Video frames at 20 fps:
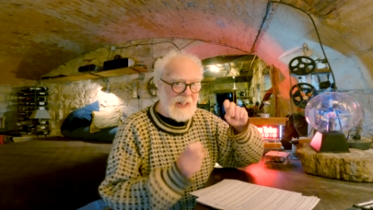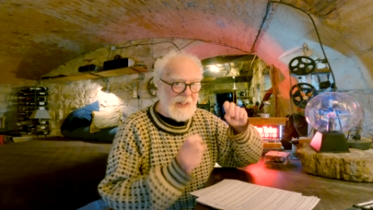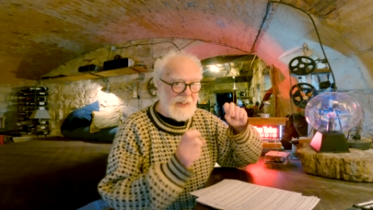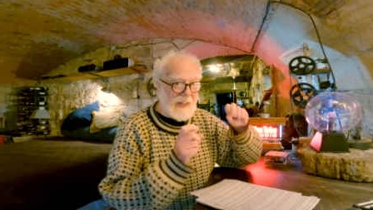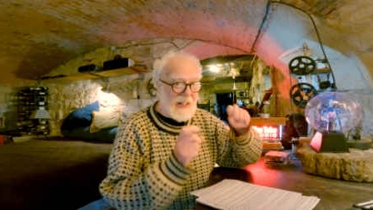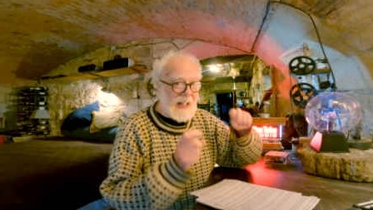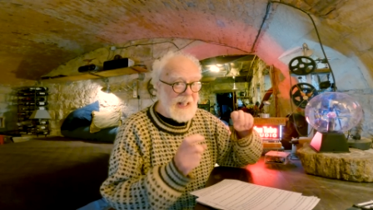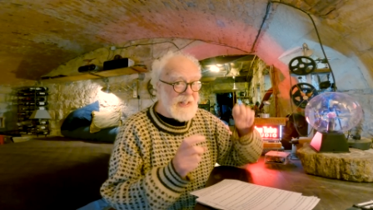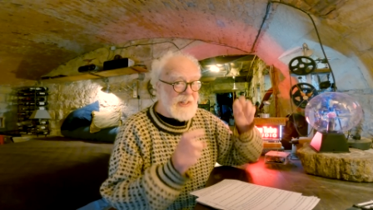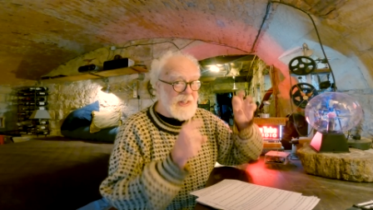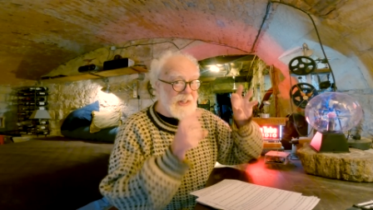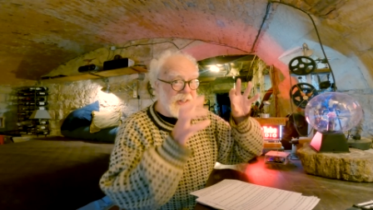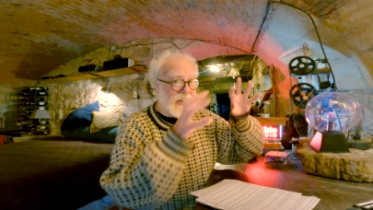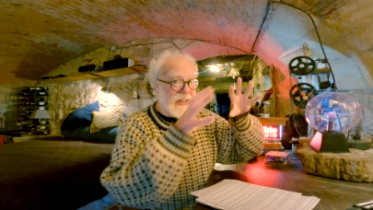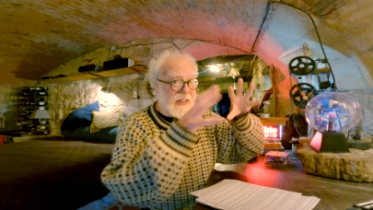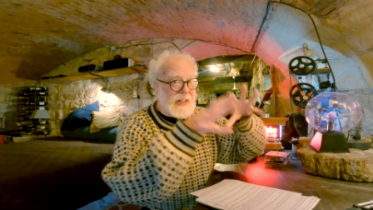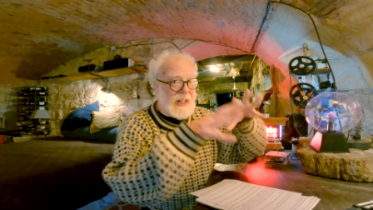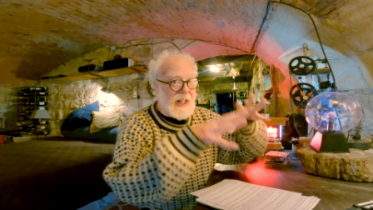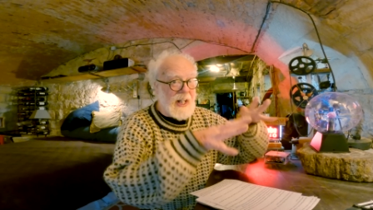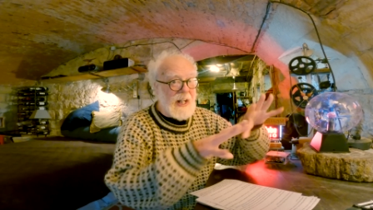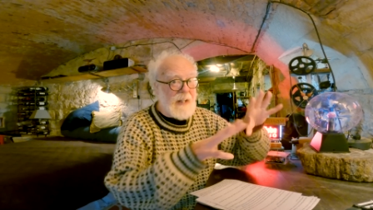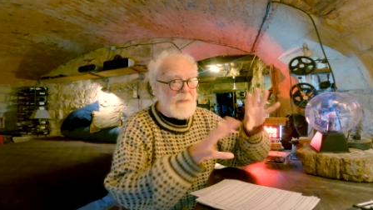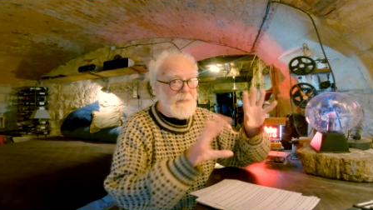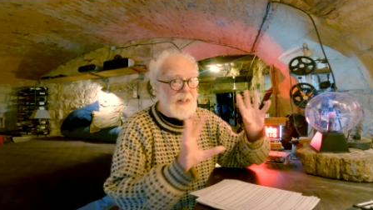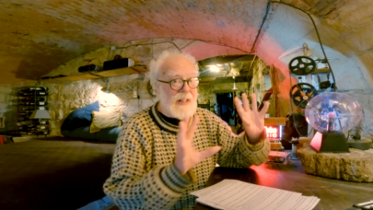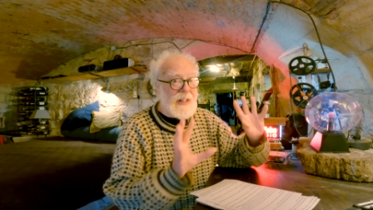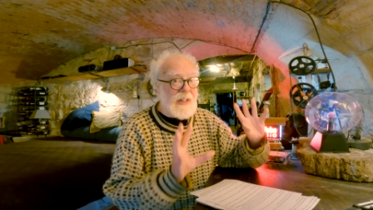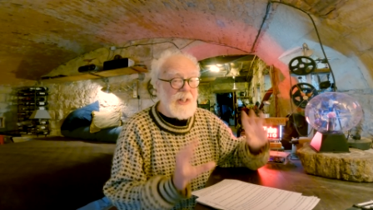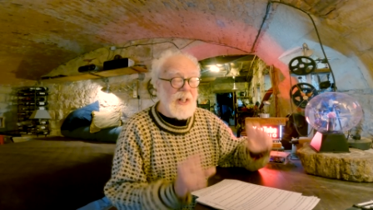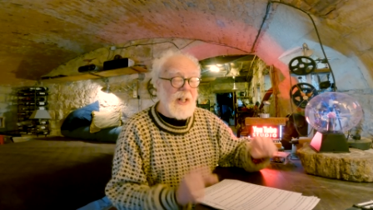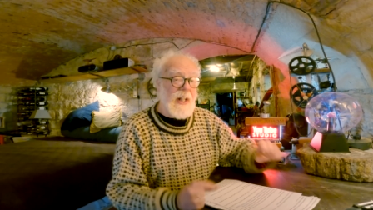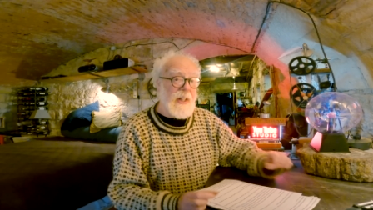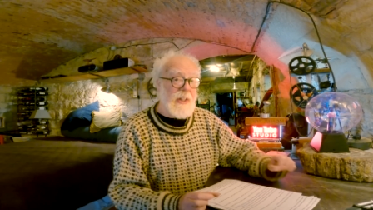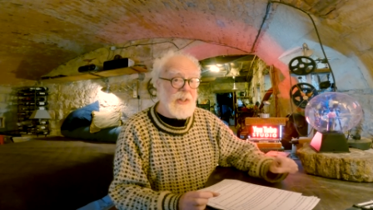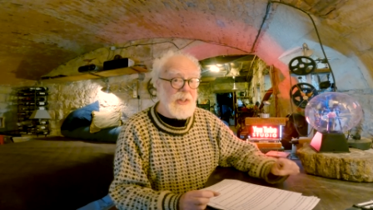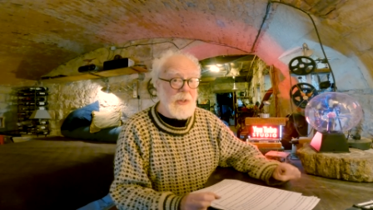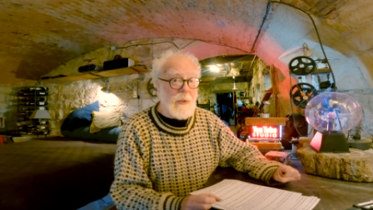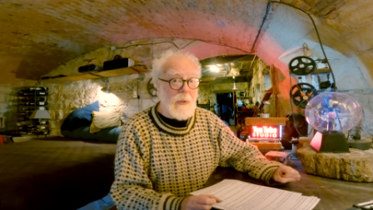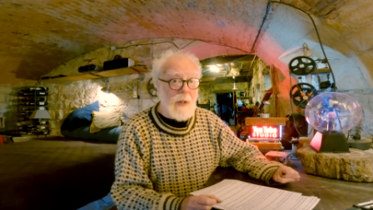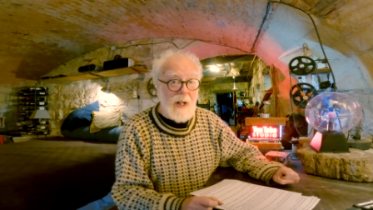let's dive in
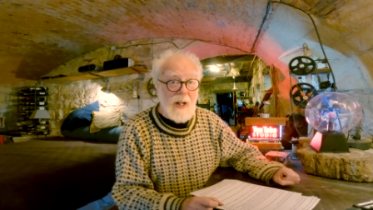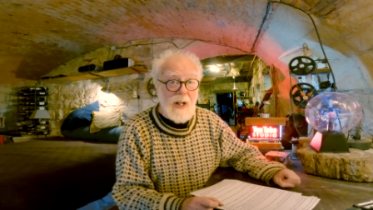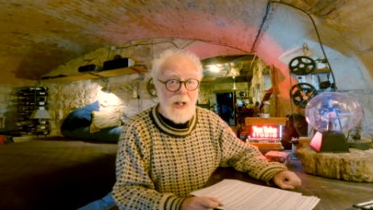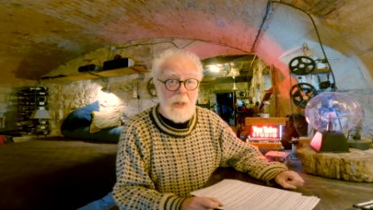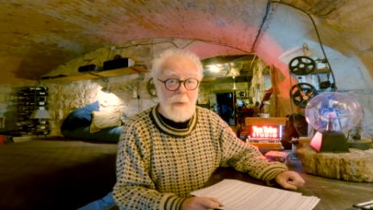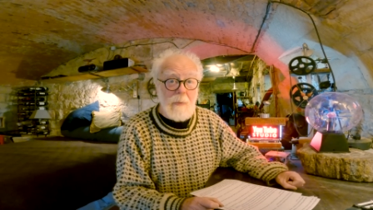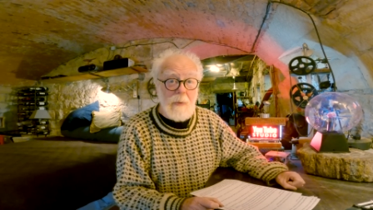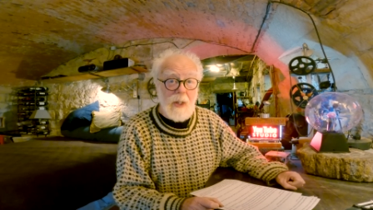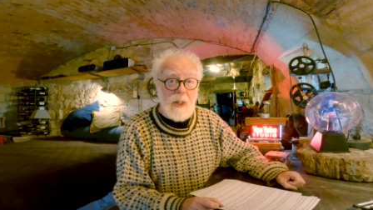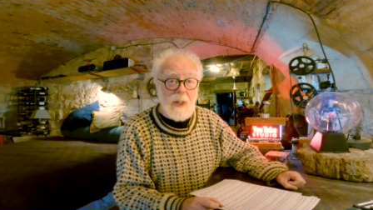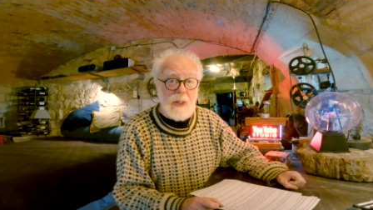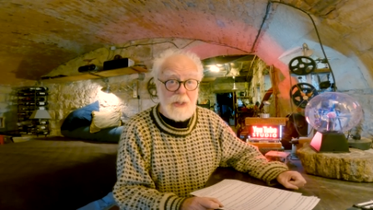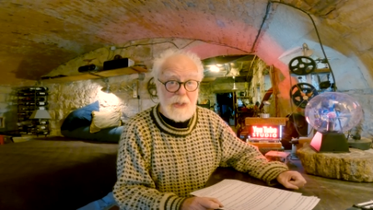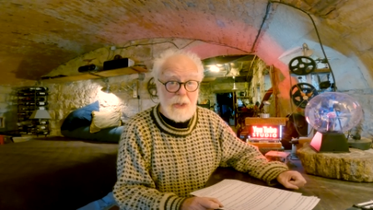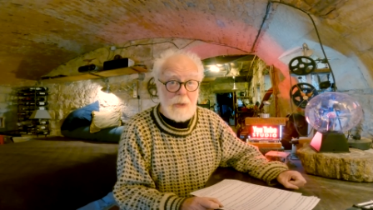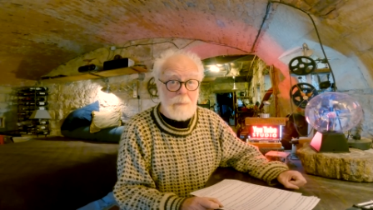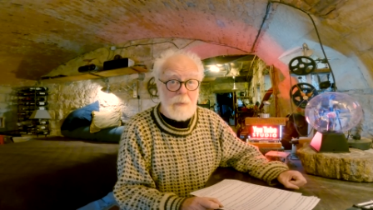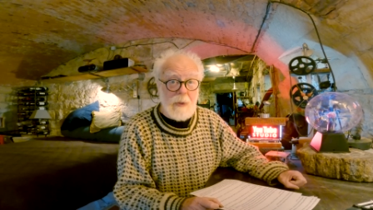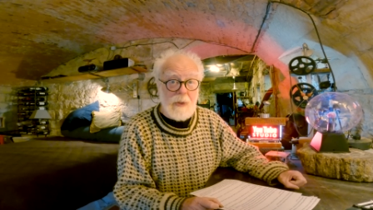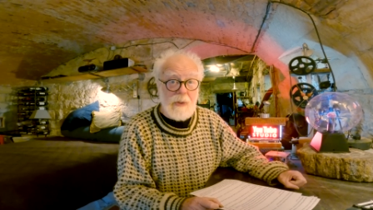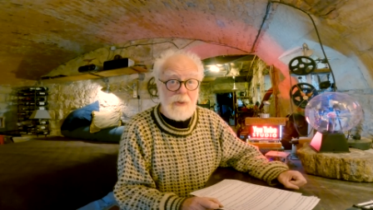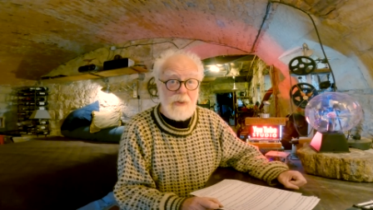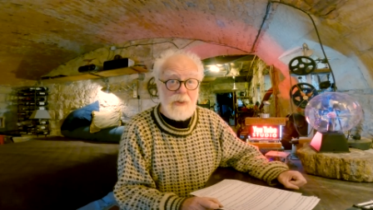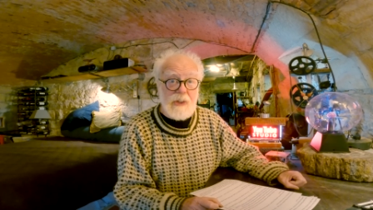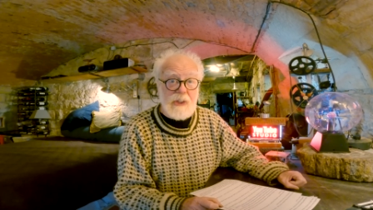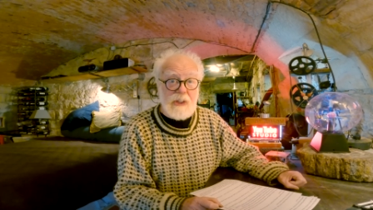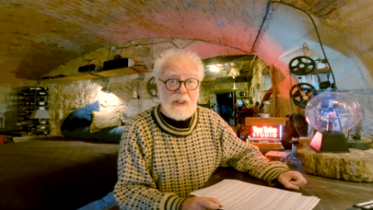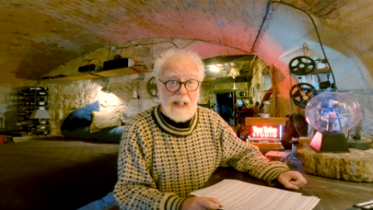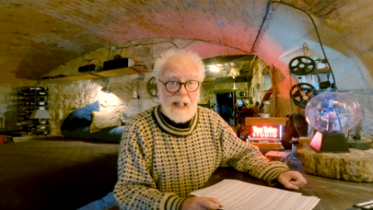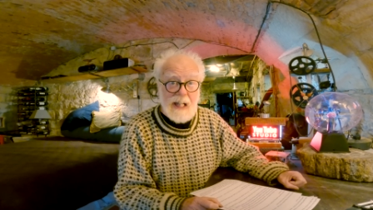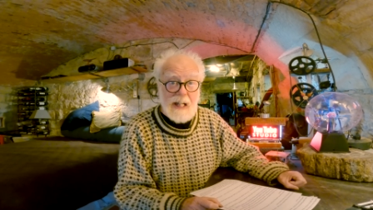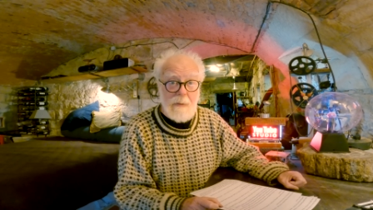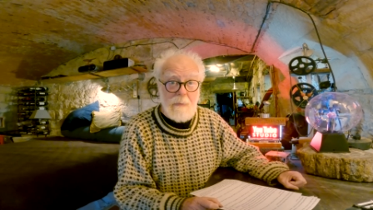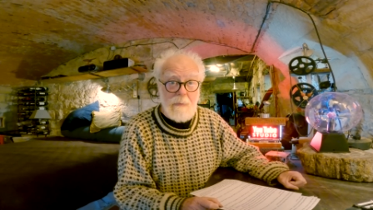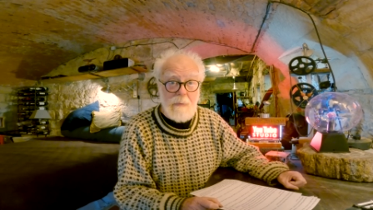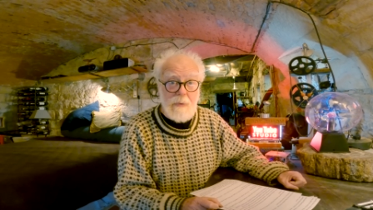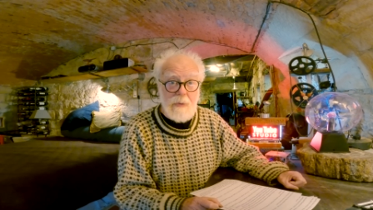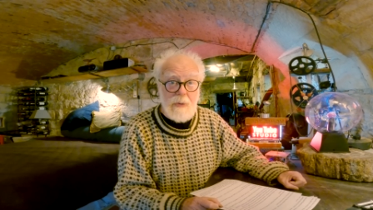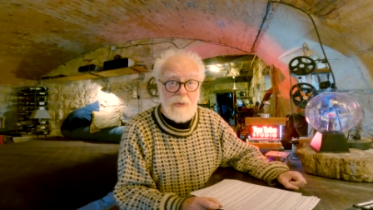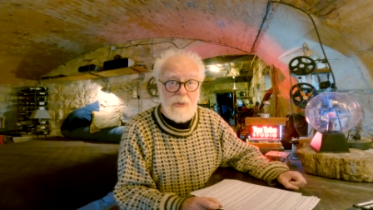to how humans
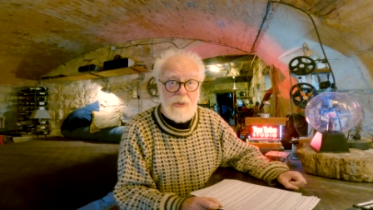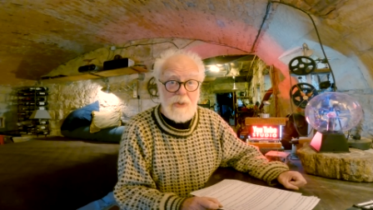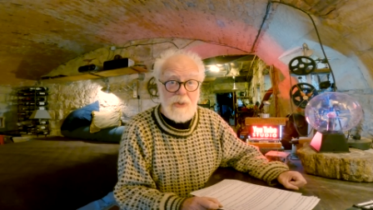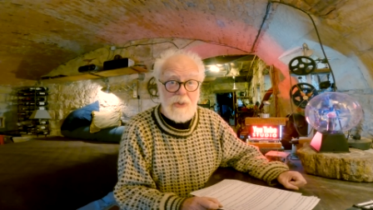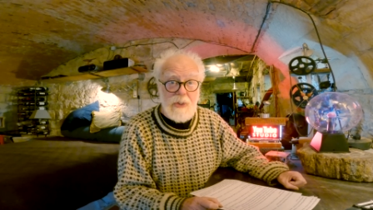count.